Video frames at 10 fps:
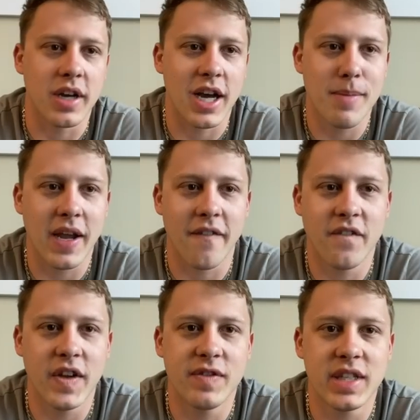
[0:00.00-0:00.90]
I make it
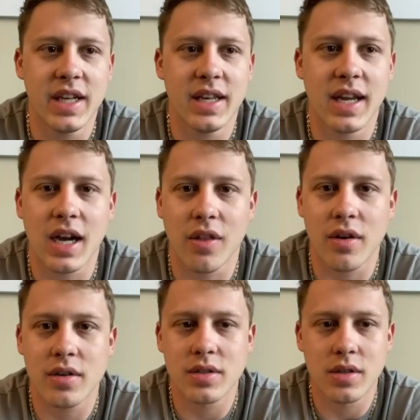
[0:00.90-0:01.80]

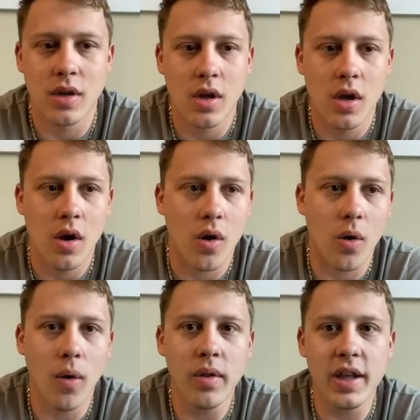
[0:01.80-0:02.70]
$15.
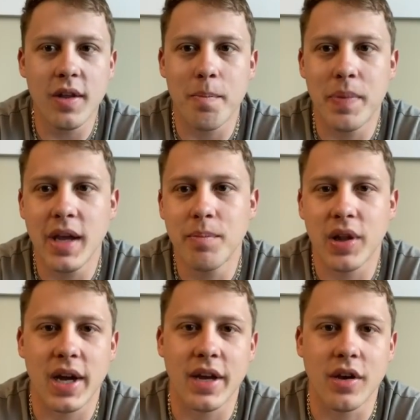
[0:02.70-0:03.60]
Only the big
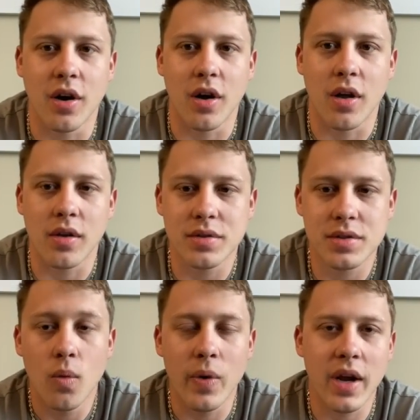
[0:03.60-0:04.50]
blind
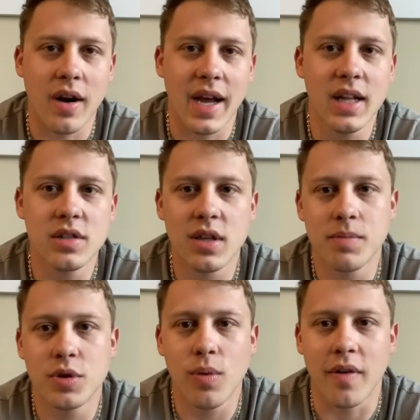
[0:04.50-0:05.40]
calls. We are heads
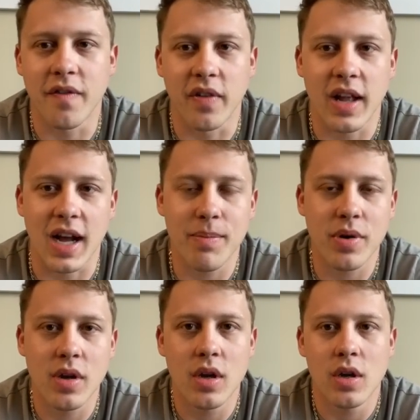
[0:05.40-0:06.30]
up to a
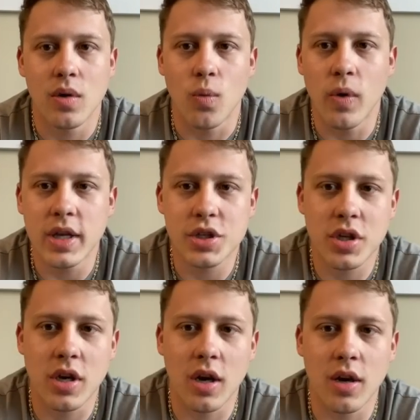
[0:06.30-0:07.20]
flop,
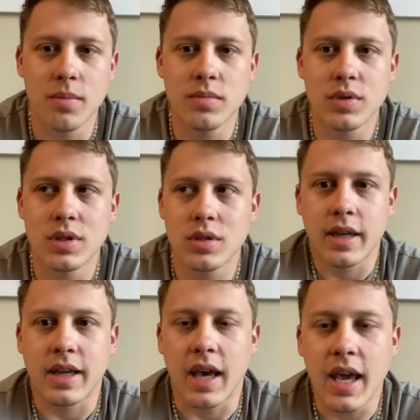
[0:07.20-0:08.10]
which comes
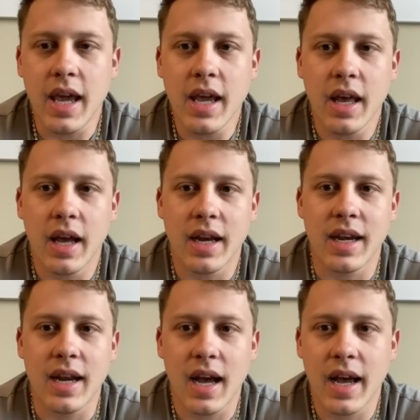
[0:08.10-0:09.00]
king
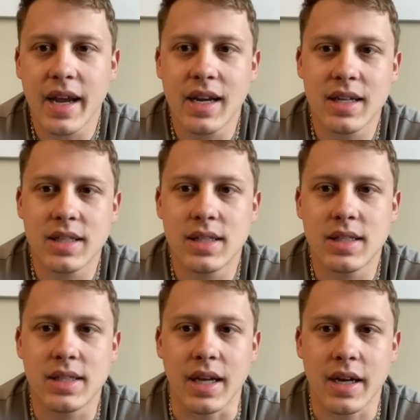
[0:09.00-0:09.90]

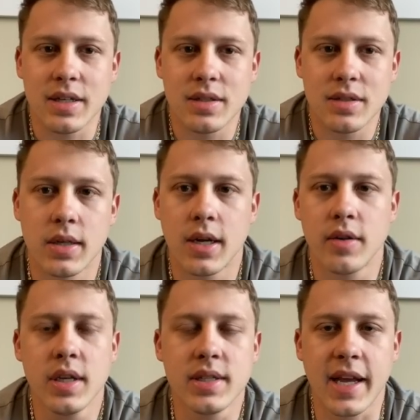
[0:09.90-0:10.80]
9-6. Now
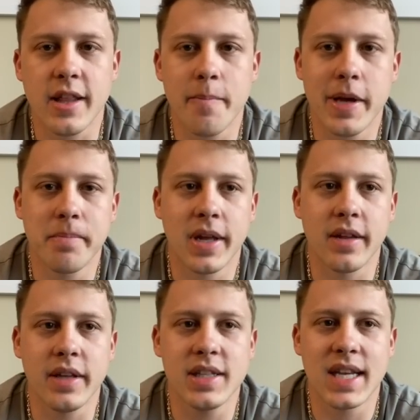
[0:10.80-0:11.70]
in this hand, the big
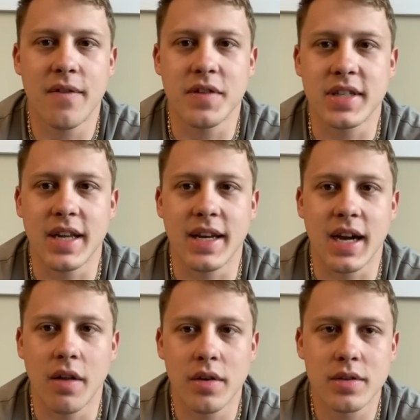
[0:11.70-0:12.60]
blind leads out for
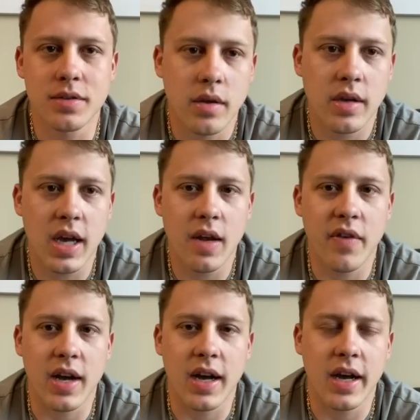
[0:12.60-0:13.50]
$10. Kind of
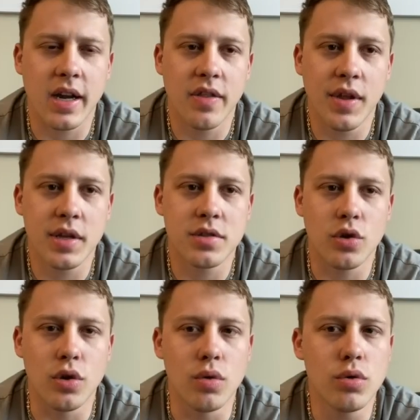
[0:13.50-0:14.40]
odd. I think it's
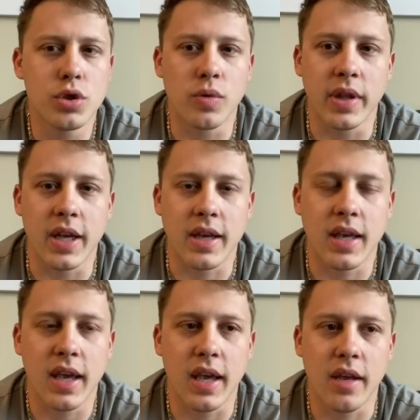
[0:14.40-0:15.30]
usually a
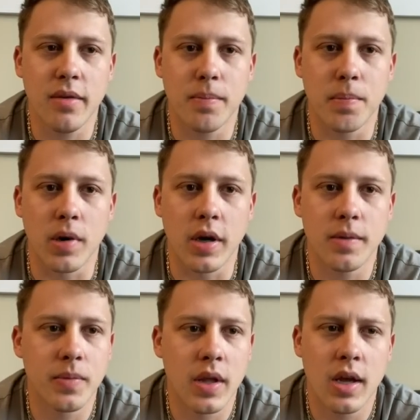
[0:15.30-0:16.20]
king,
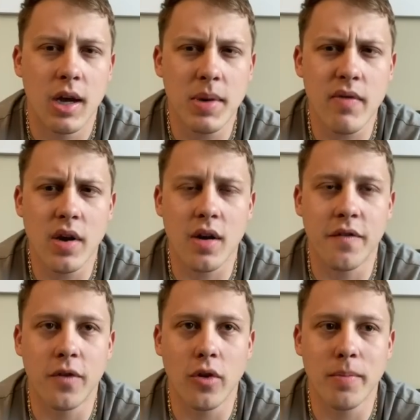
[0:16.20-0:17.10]
but I'm never going to
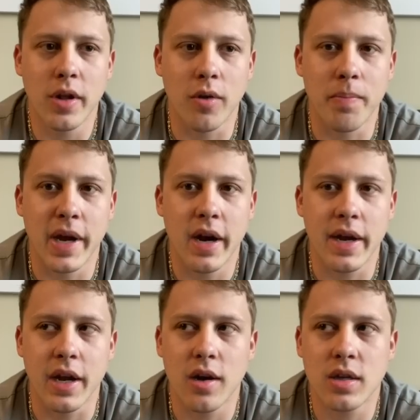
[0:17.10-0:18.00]
fold middle pair
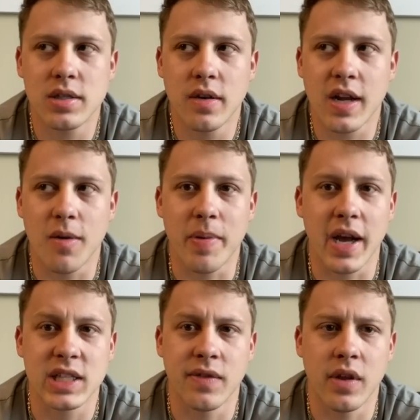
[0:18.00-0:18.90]
here, considering how
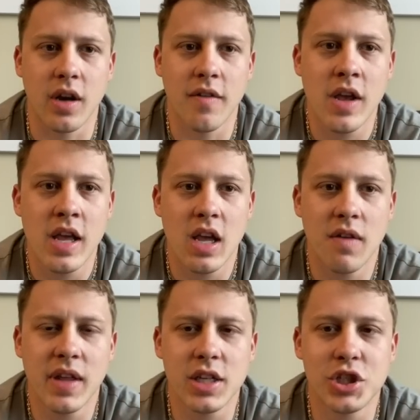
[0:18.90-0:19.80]
passive they are.
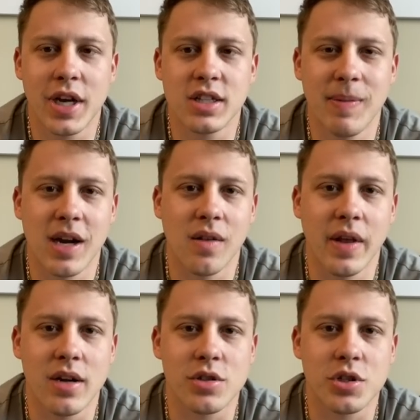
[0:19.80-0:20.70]
If they checked me on a
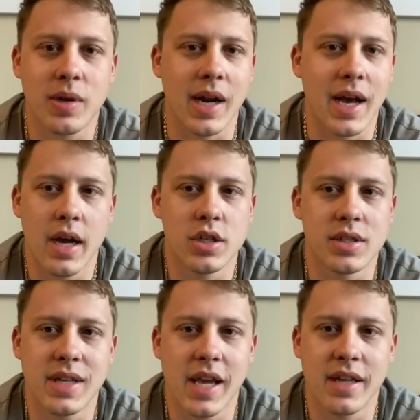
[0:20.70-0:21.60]
later street, I can
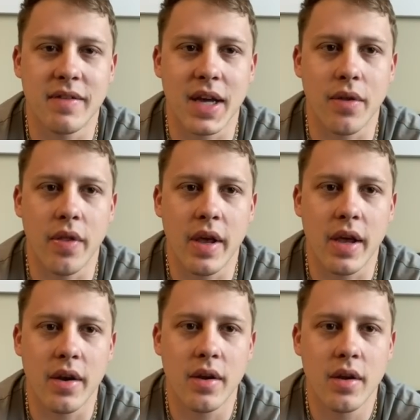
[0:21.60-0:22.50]
just take it down
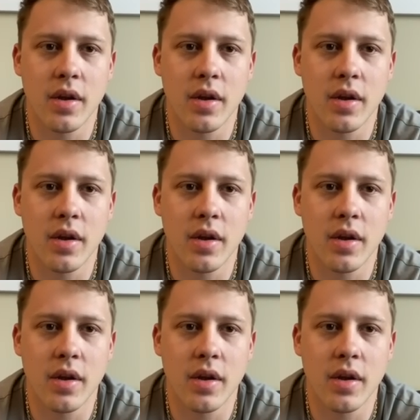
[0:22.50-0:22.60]
then.